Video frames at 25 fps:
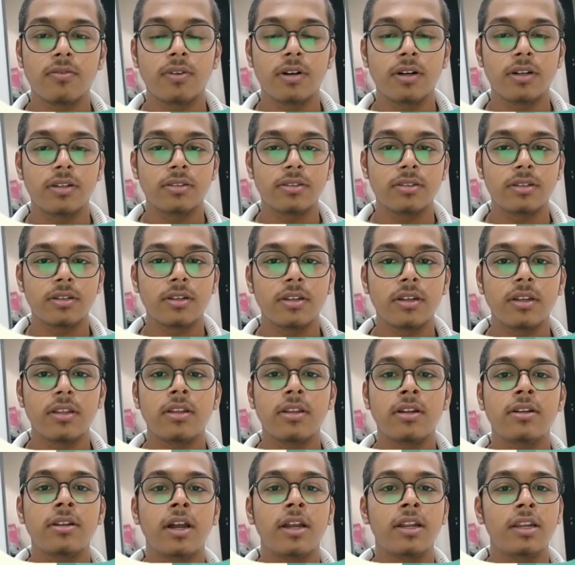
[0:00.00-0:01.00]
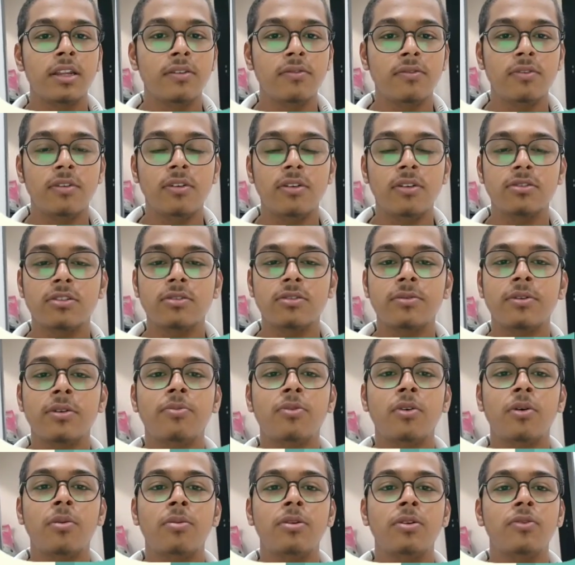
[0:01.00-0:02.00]
First, the dining
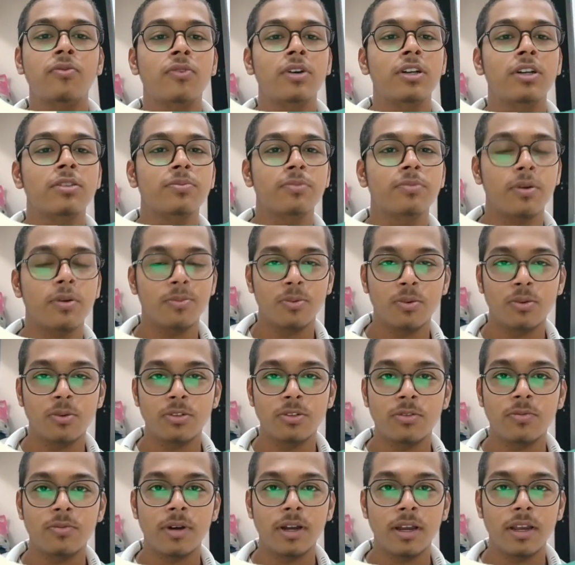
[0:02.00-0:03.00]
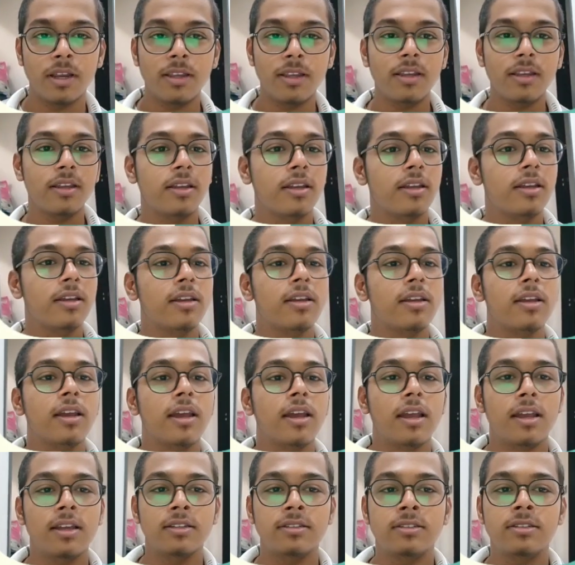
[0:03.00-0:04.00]
philosopher problem was proposed by
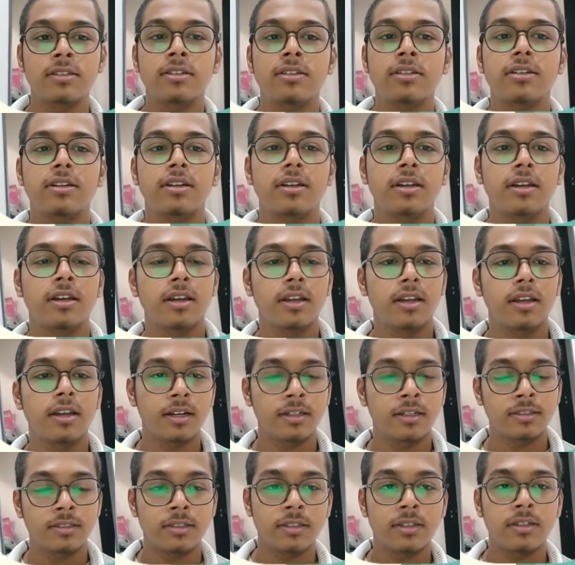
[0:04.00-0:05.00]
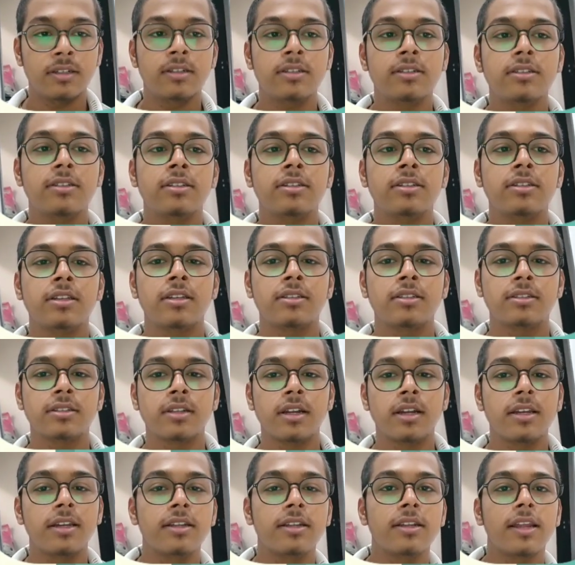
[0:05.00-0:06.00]
Edsel
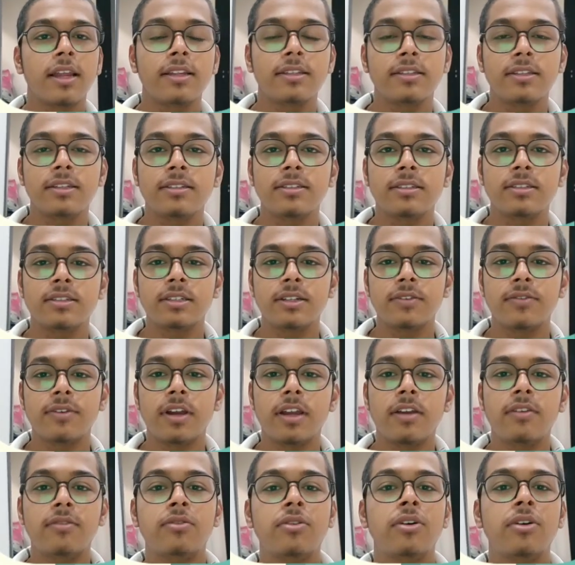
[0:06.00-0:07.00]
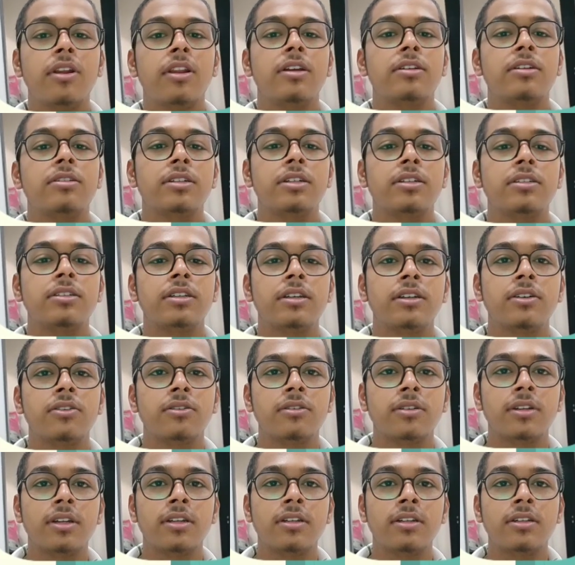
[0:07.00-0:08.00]
Disaster in 1965 to illustrate
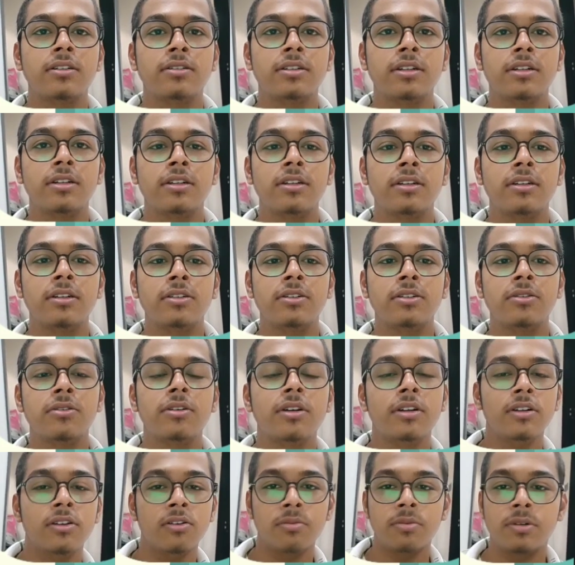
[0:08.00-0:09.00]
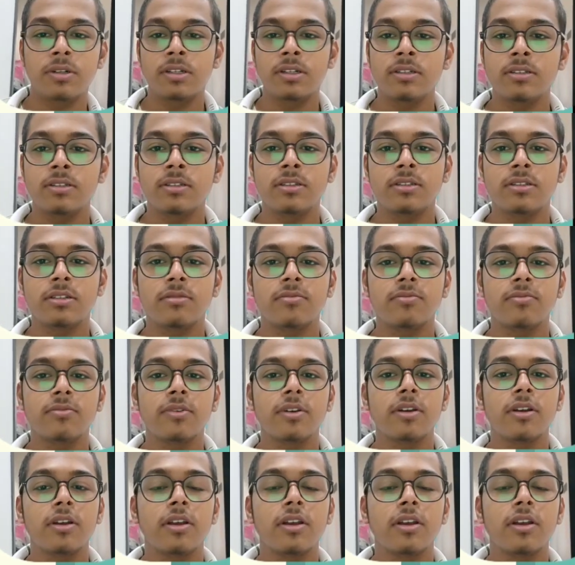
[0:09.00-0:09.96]
synchronization issue in operating system.